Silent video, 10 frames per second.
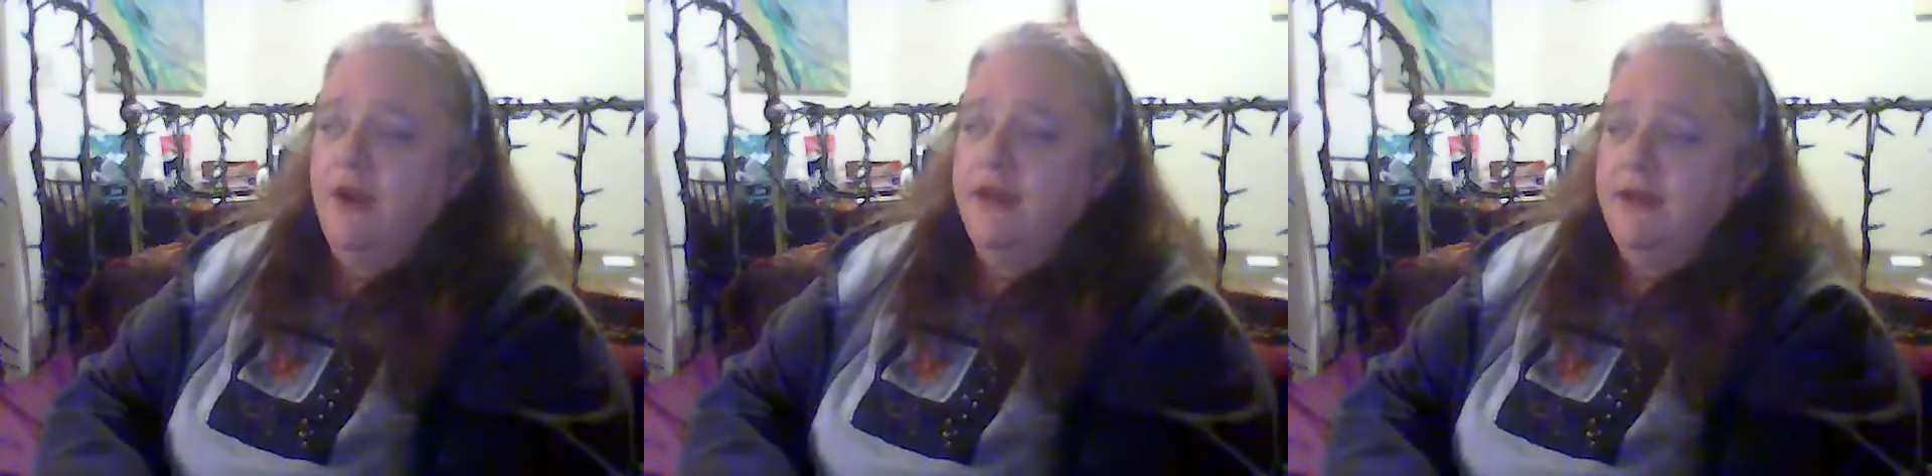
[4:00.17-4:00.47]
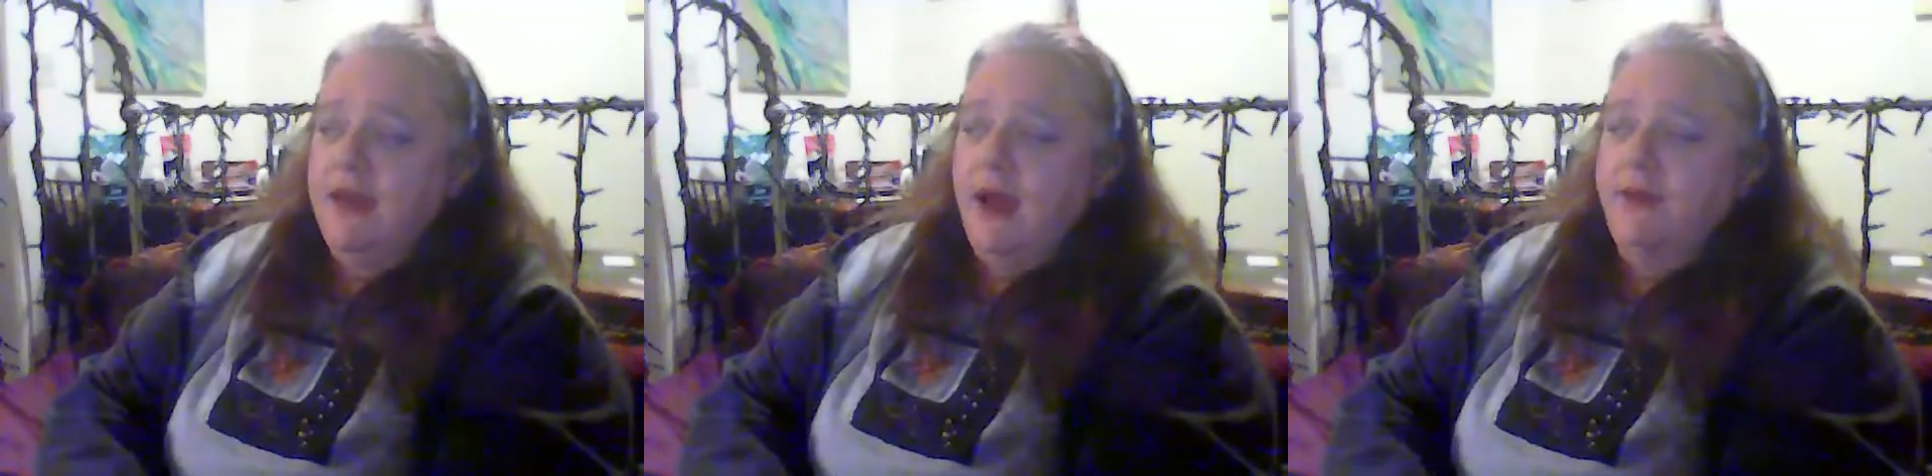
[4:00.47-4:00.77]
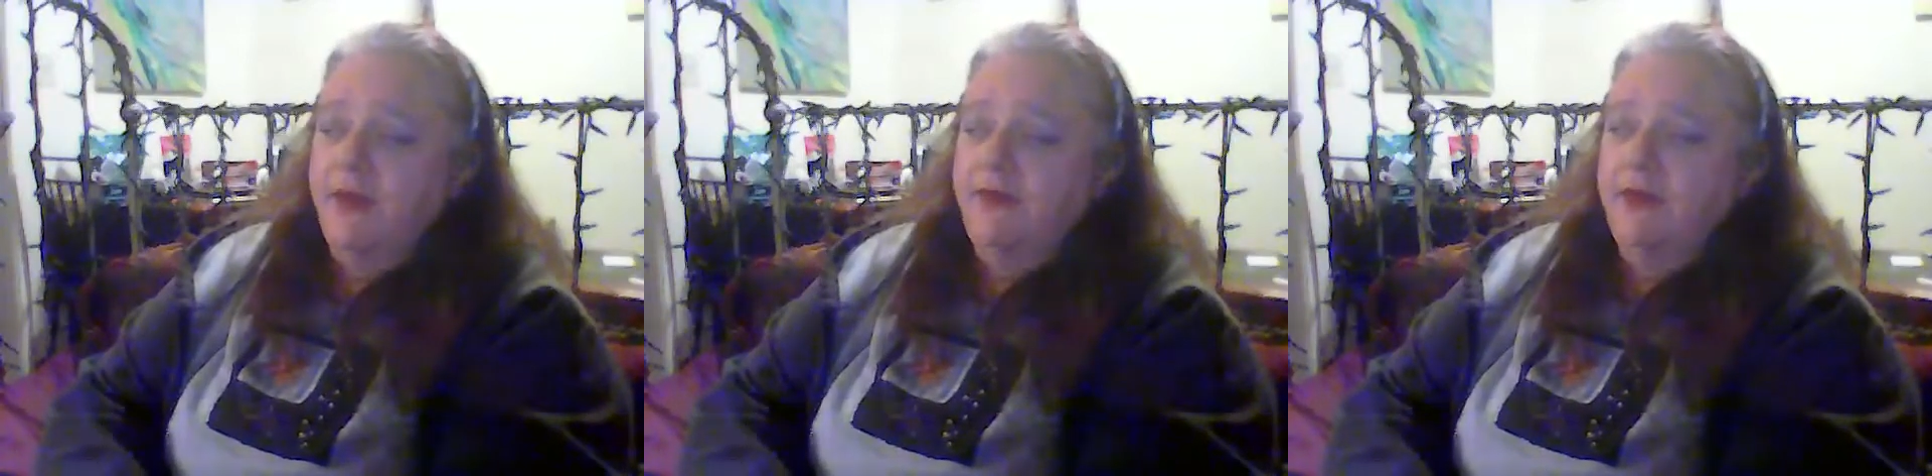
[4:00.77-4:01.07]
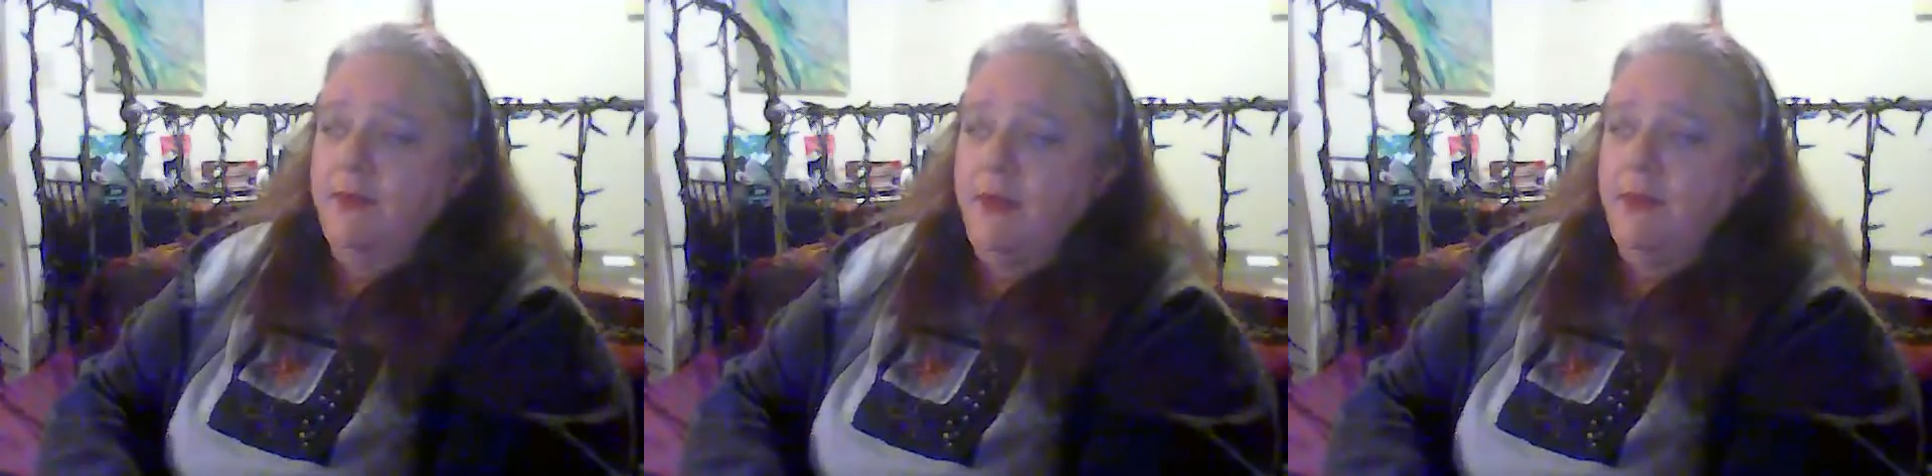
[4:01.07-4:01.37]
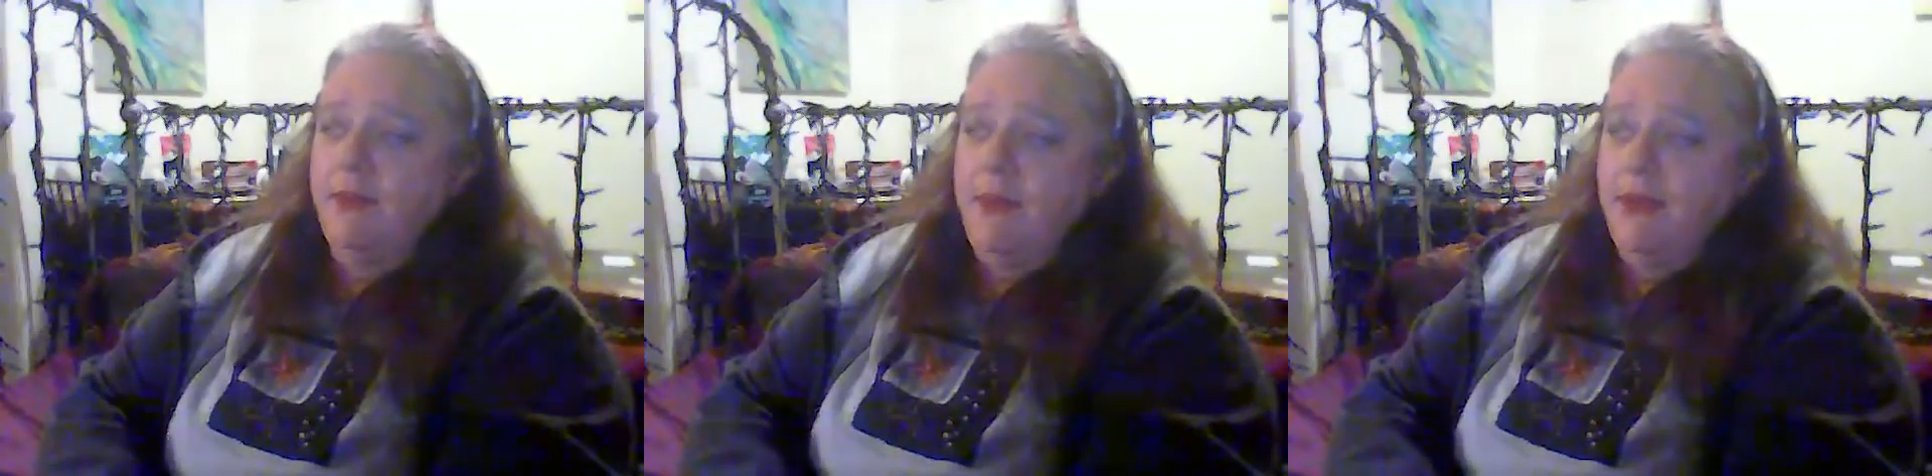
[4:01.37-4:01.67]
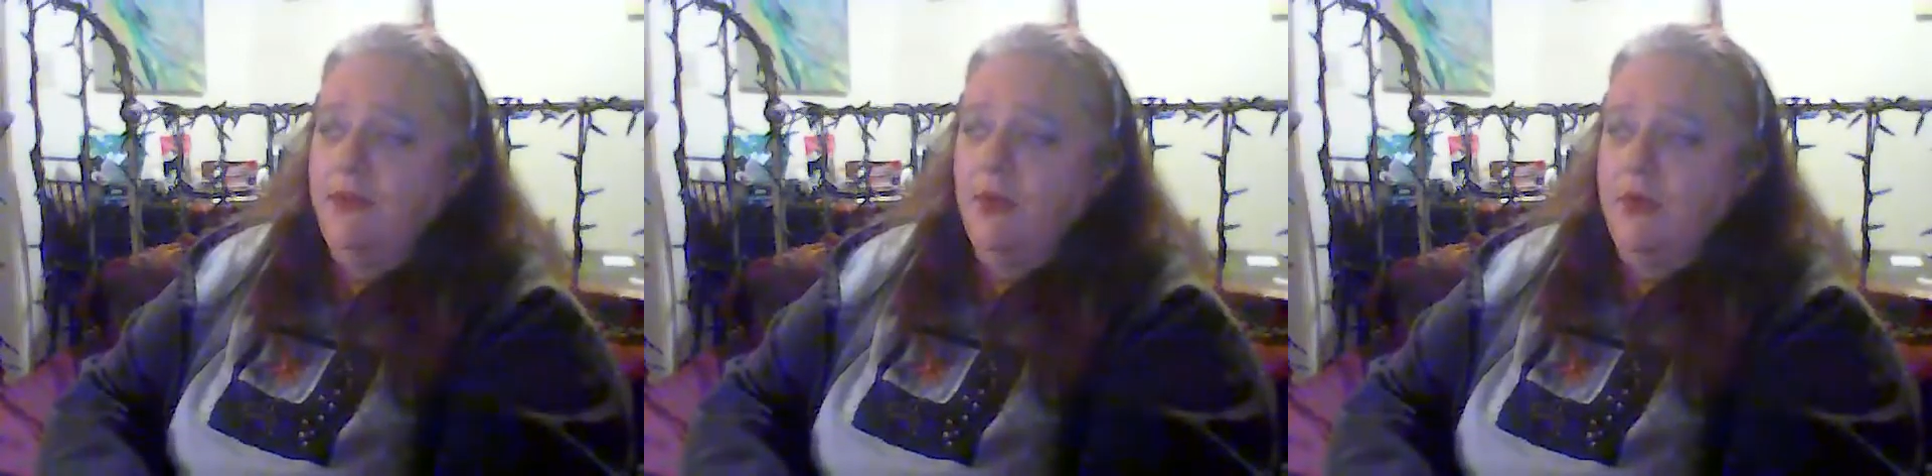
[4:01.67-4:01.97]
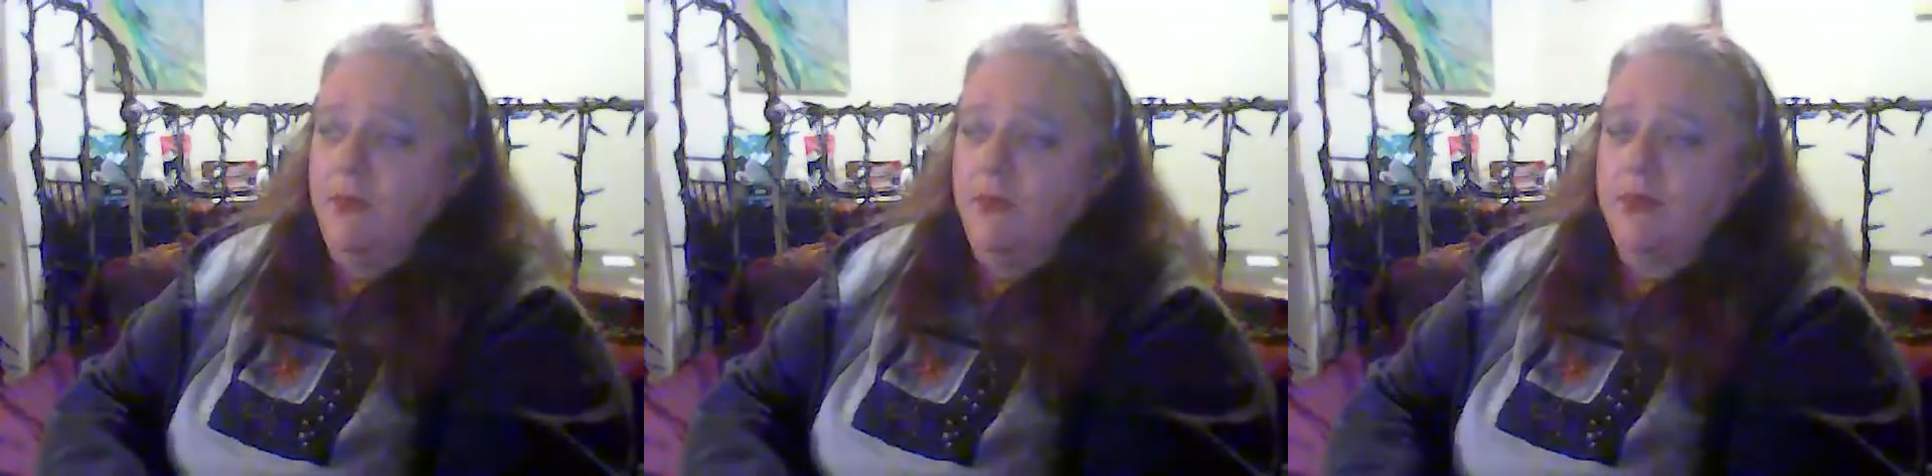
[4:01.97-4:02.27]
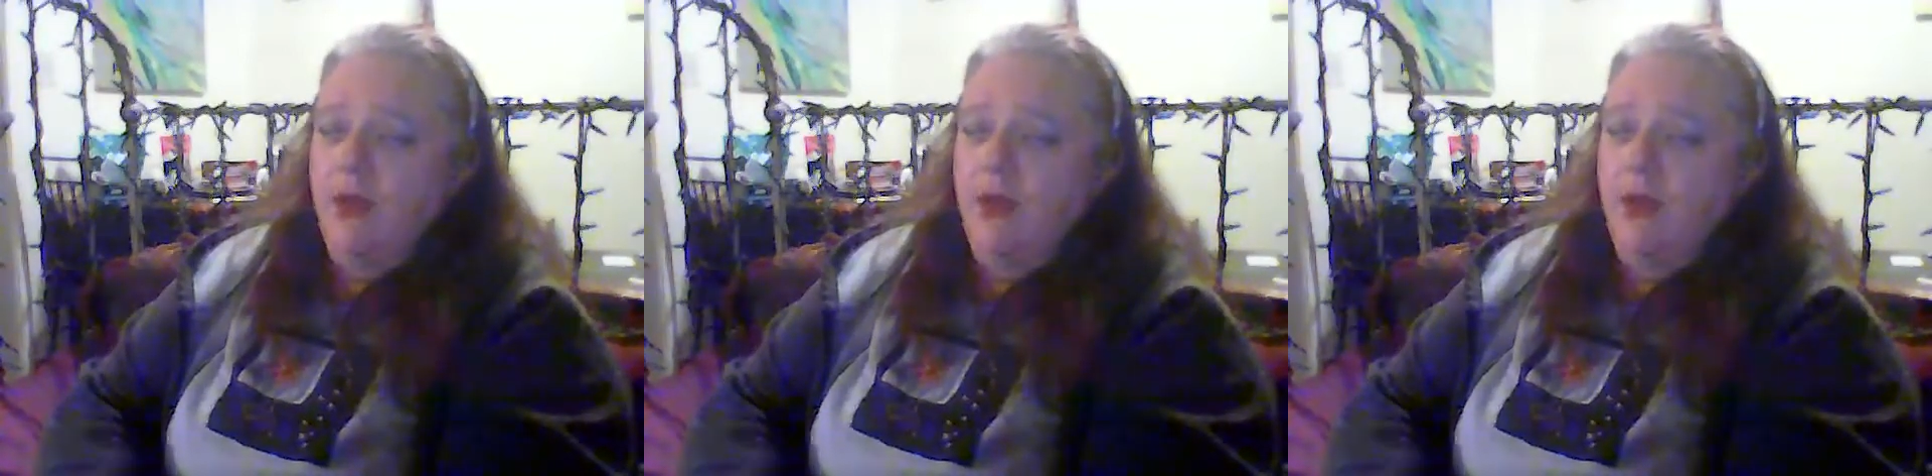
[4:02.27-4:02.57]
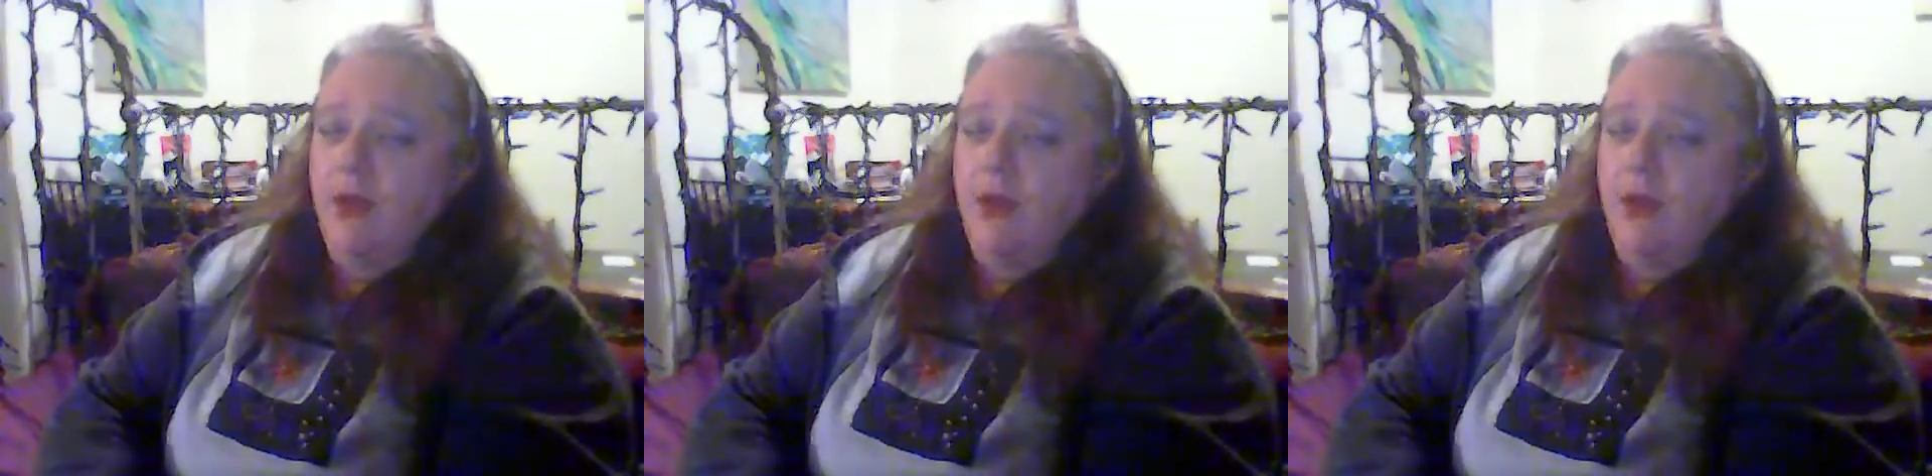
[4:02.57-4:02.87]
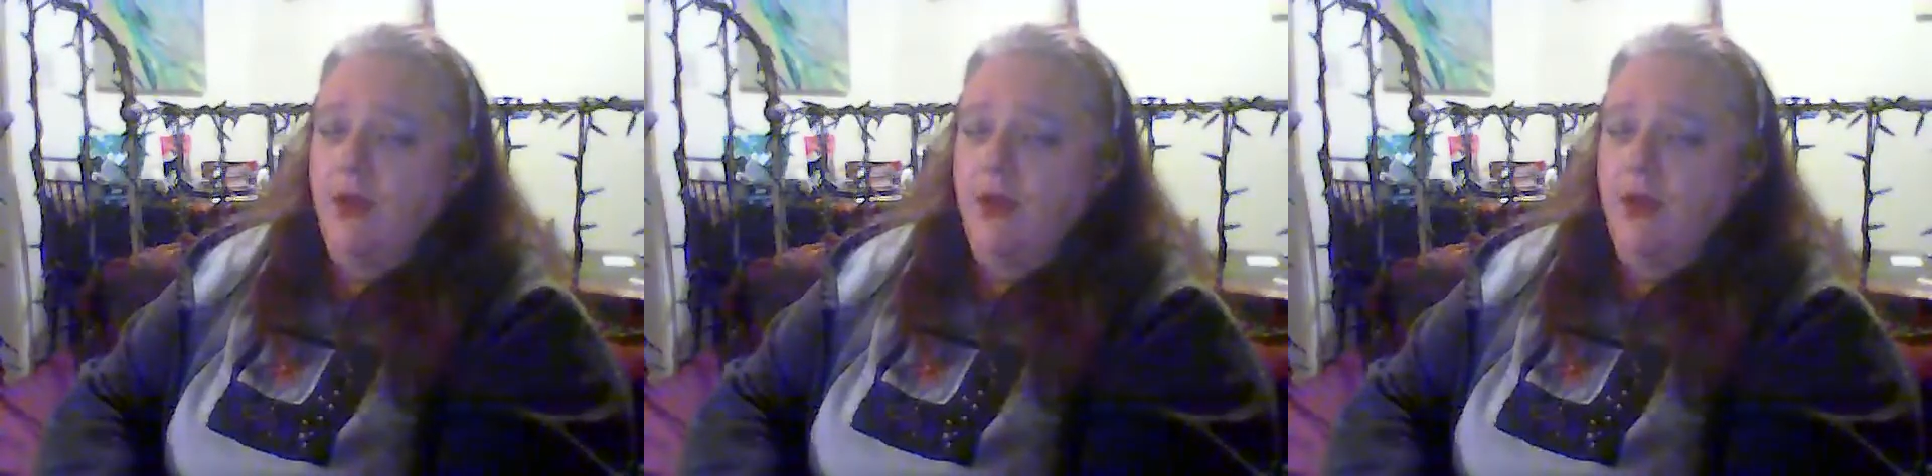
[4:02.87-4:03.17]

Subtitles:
my own. Some weird things started happening.